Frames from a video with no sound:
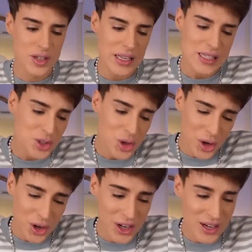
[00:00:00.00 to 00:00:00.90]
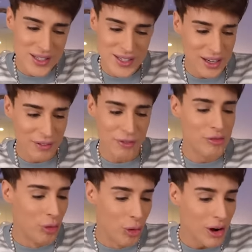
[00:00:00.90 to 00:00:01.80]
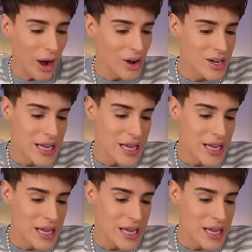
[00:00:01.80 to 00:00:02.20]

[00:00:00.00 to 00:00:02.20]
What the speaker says: It's good. It's like a 4 out of